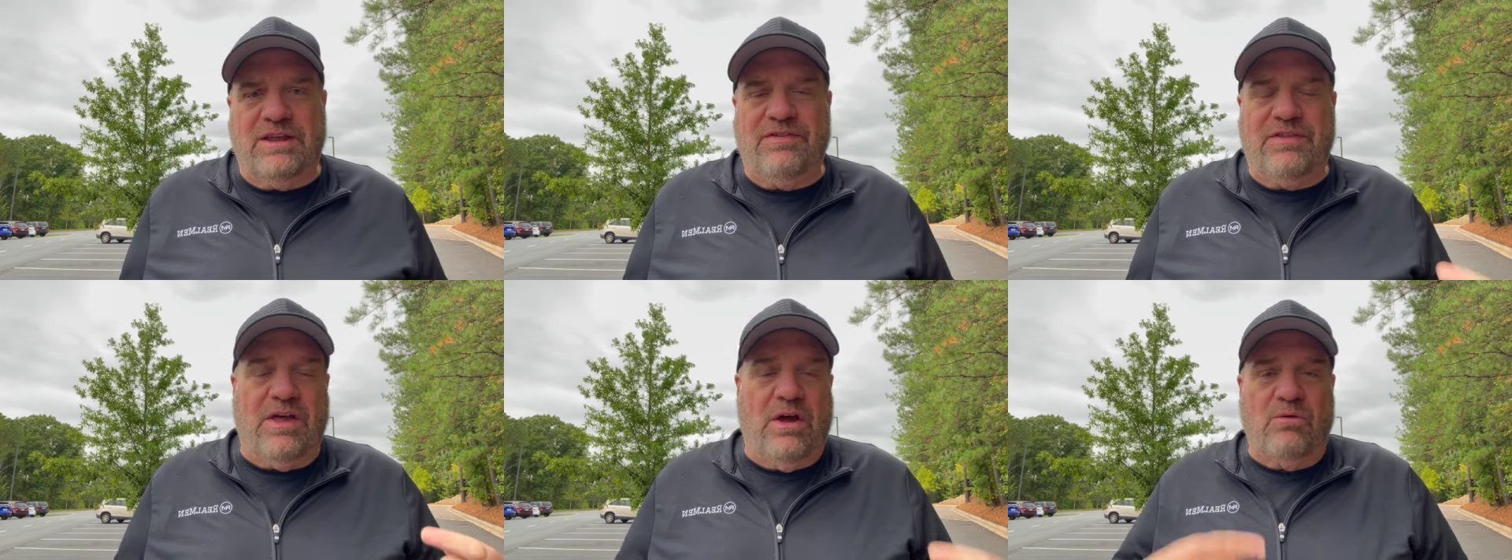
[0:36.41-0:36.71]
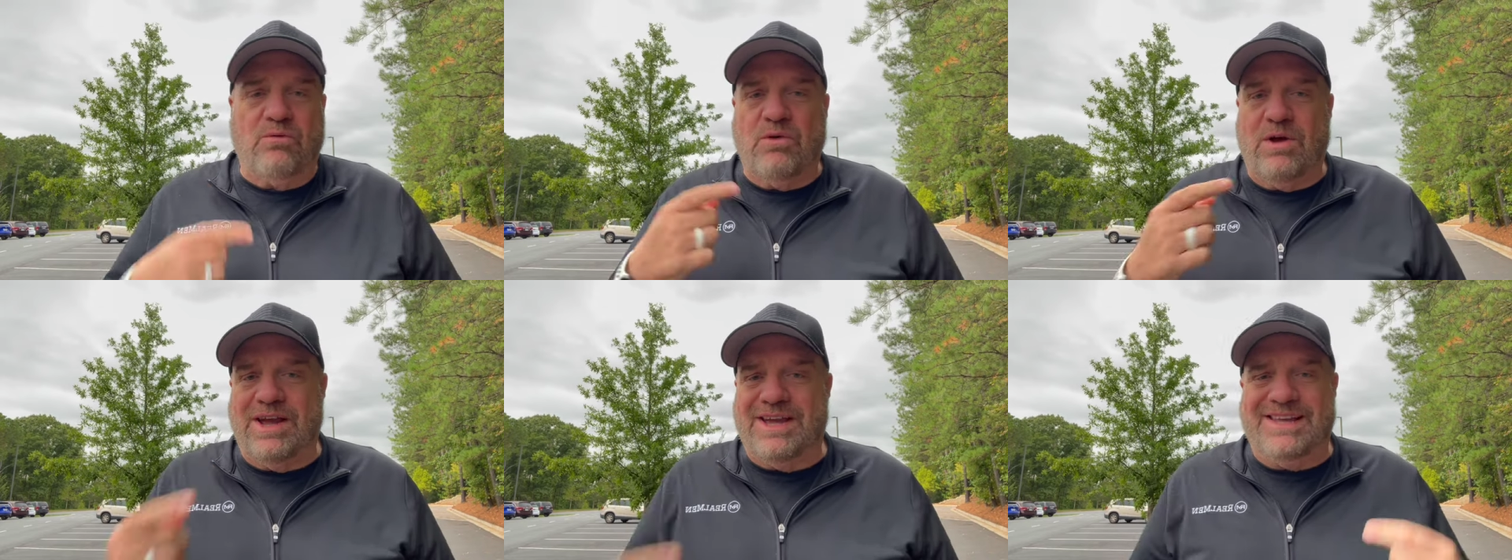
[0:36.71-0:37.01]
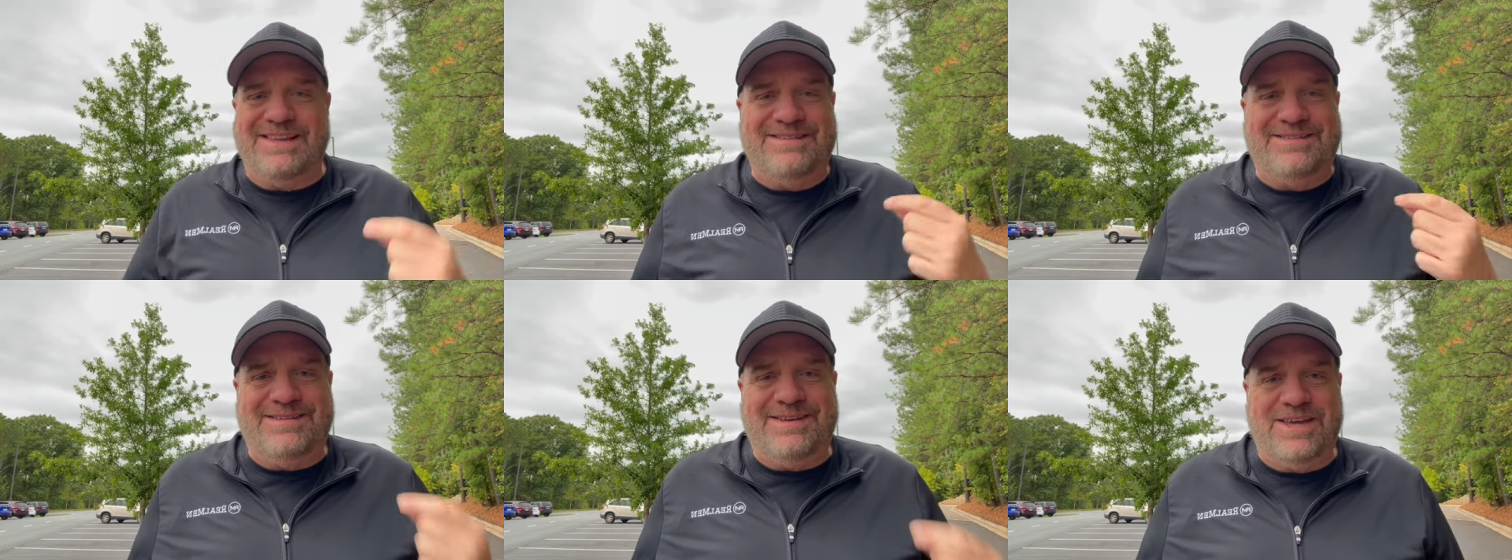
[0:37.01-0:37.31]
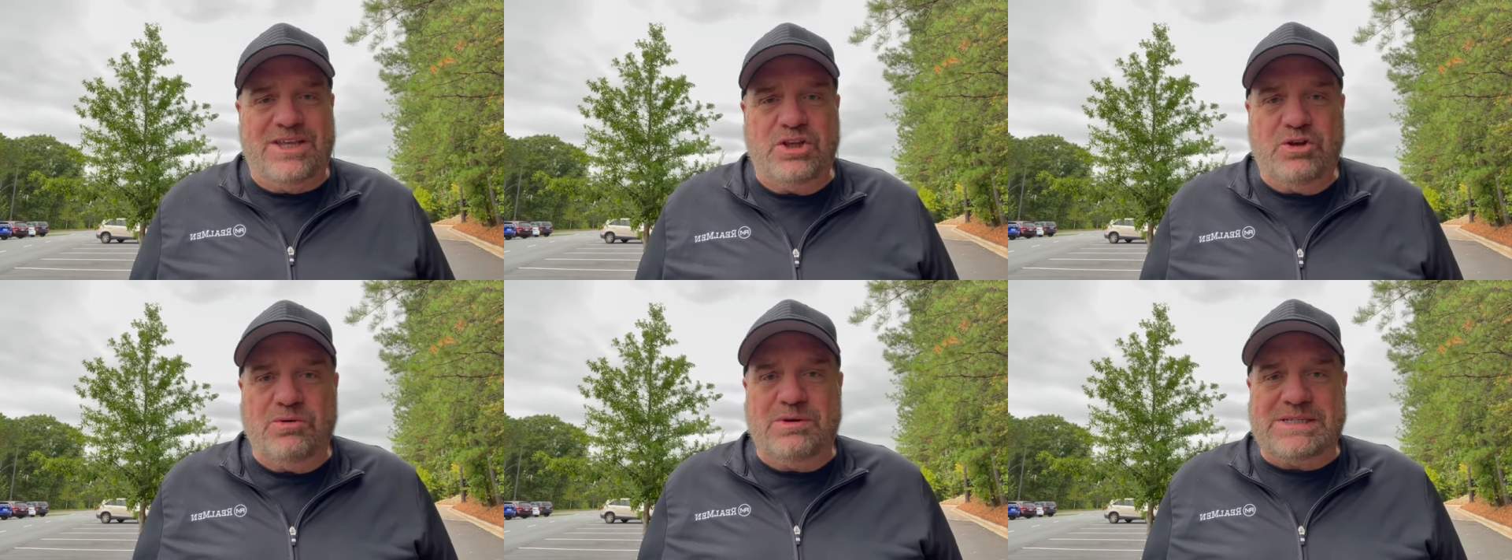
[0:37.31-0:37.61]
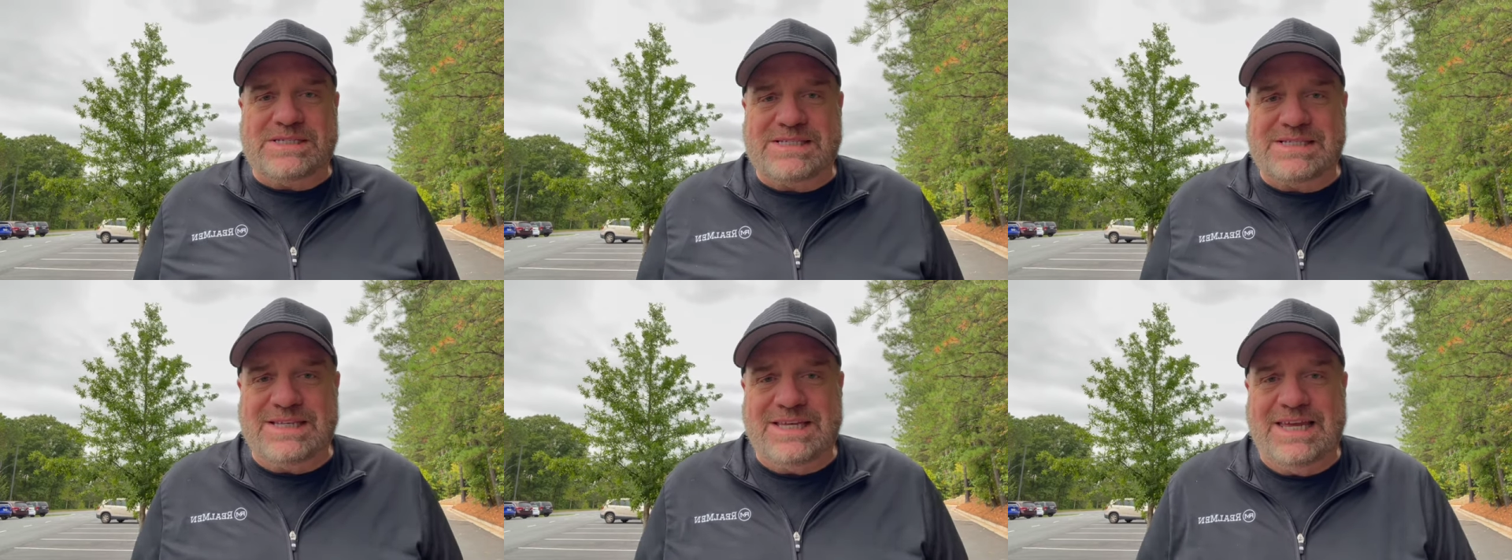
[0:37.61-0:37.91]
They'll run
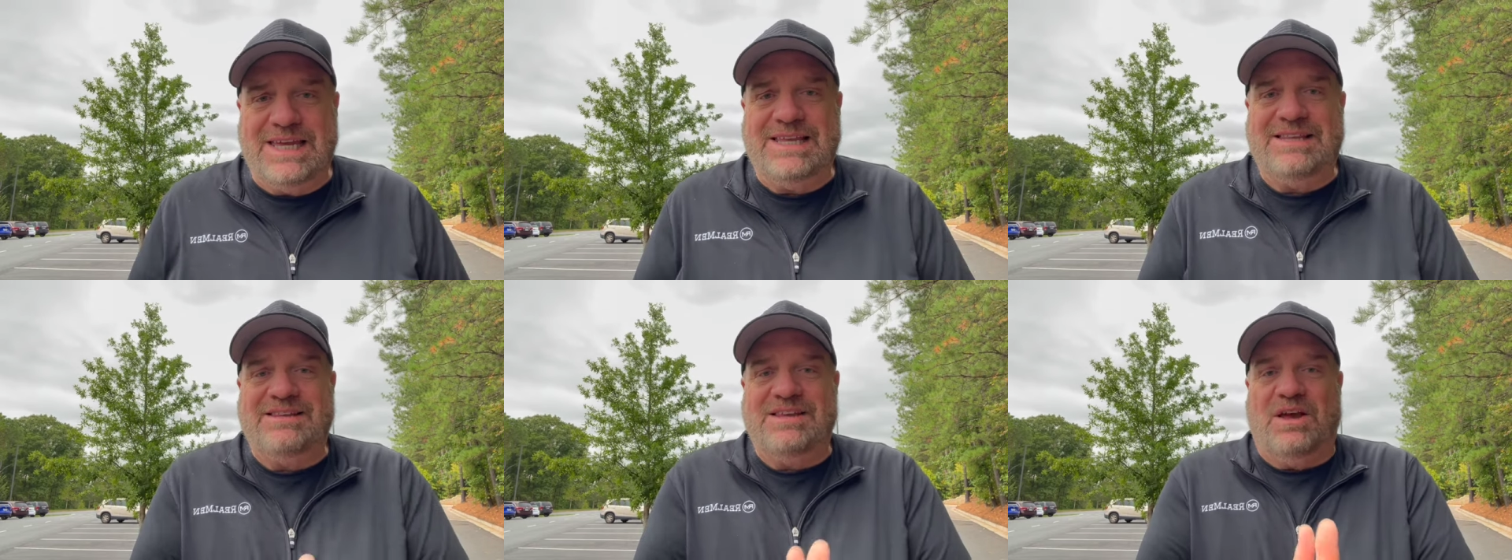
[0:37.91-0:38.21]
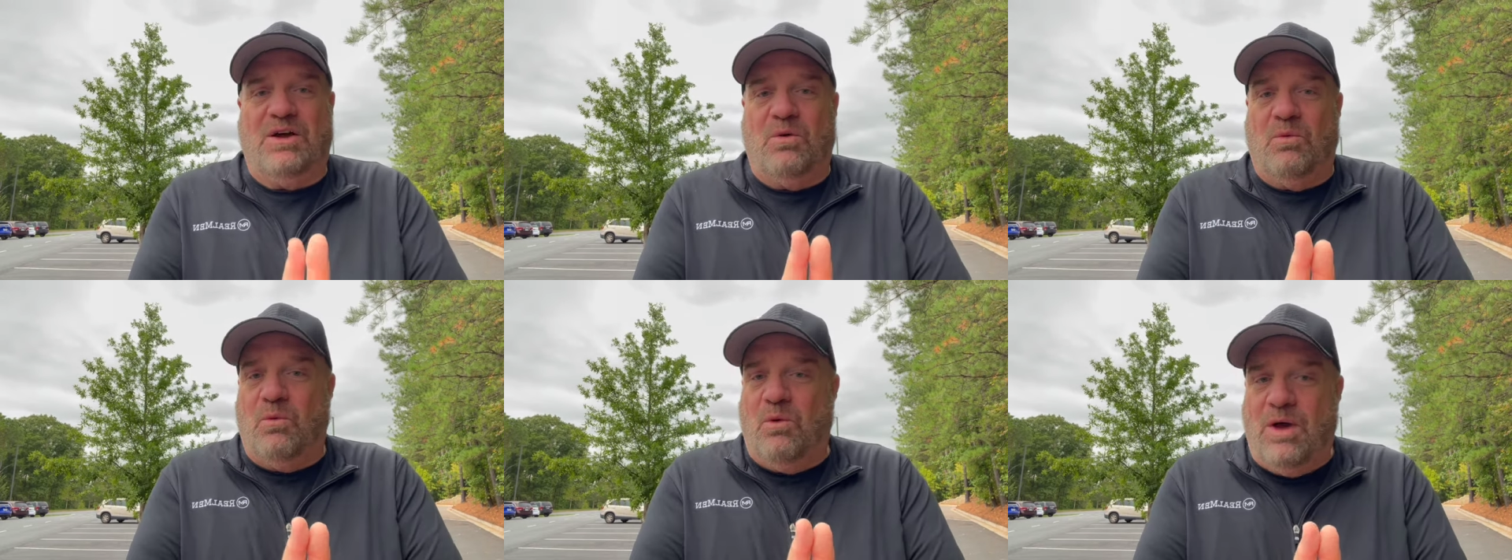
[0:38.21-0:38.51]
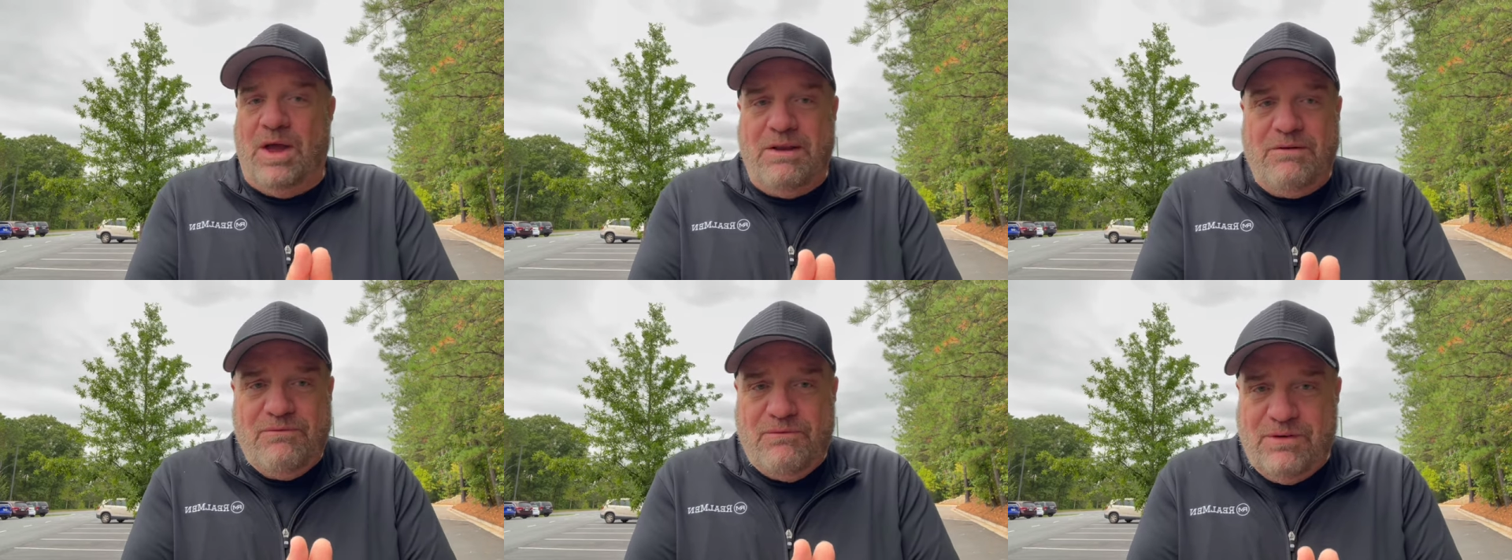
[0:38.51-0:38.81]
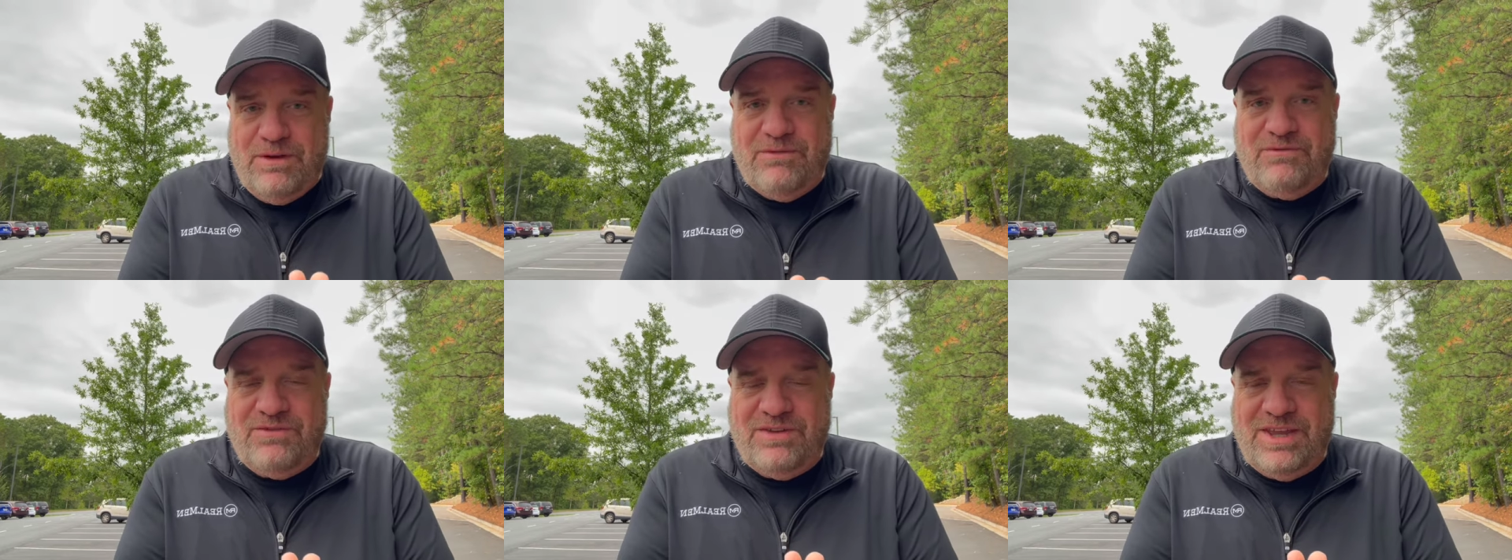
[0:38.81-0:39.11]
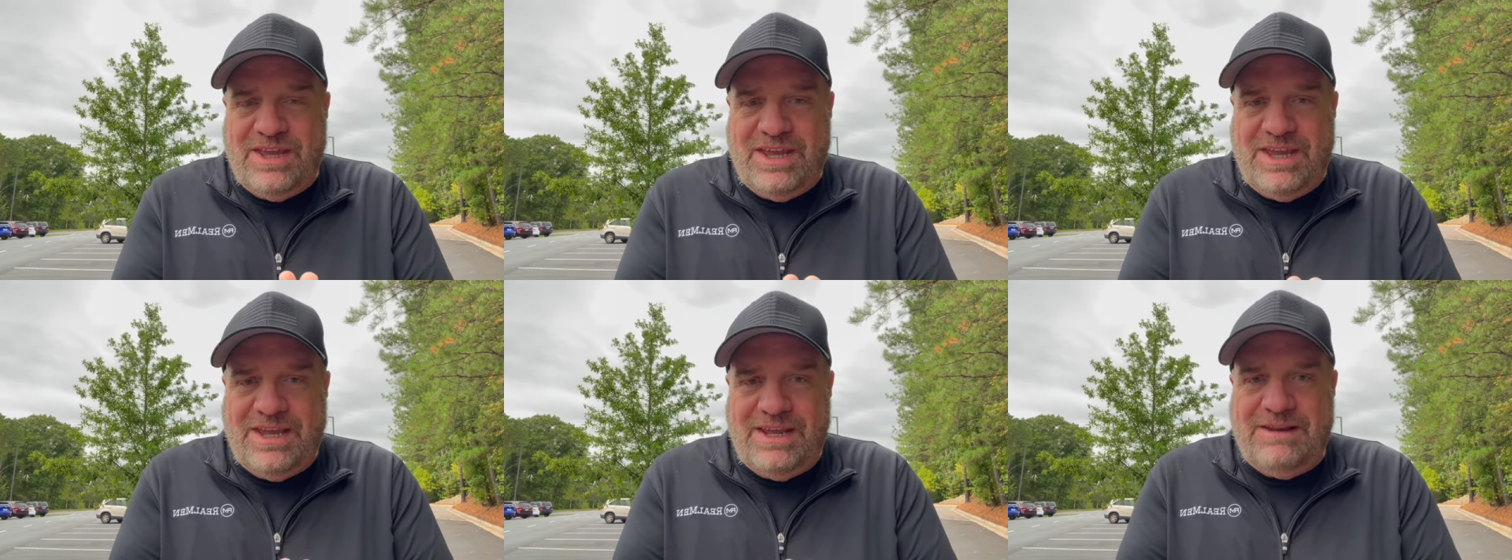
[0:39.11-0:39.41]
continuously till
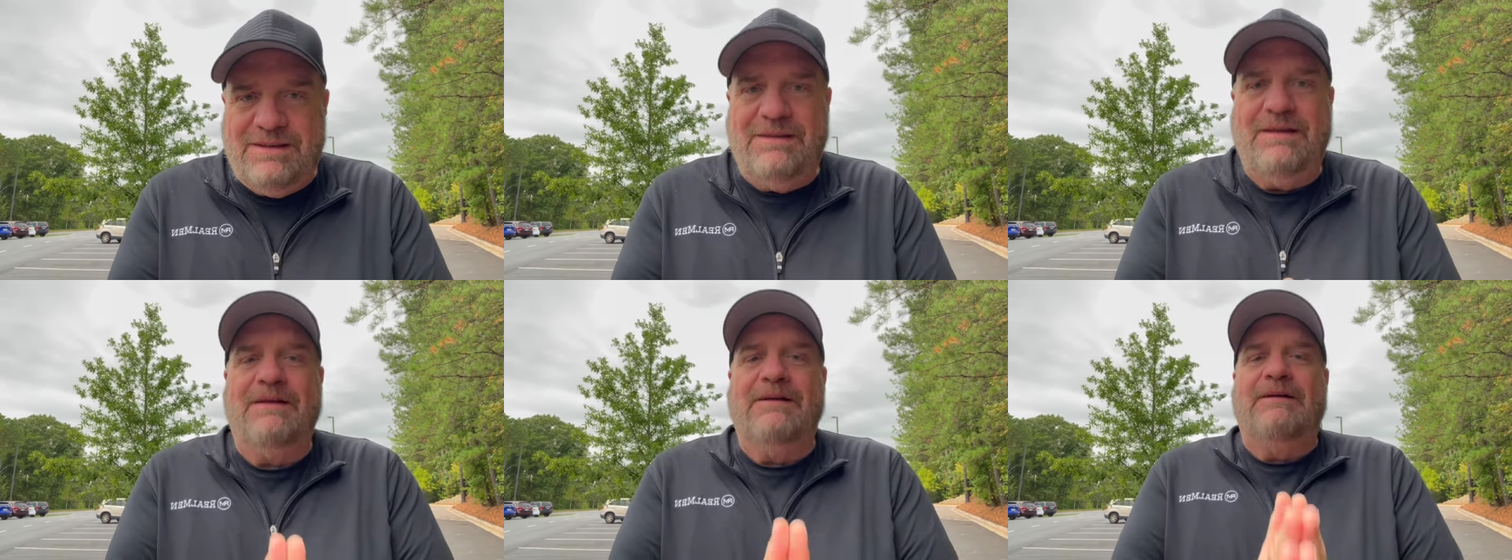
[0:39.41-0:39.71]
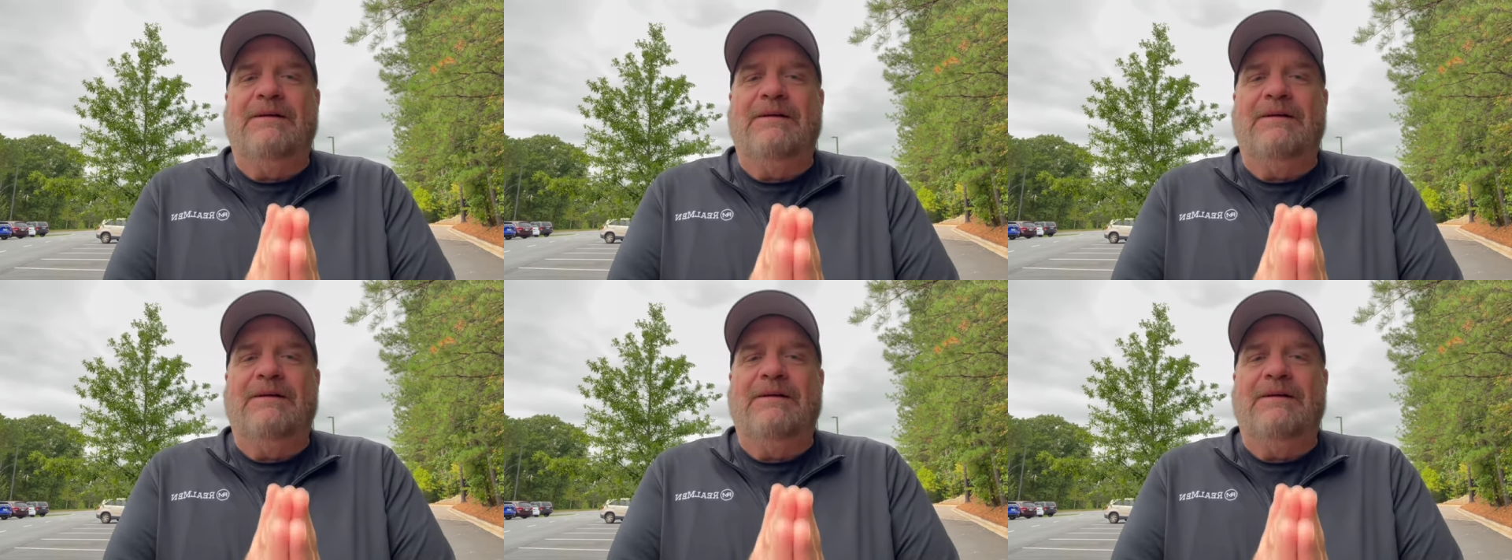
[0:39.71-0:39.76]
1.15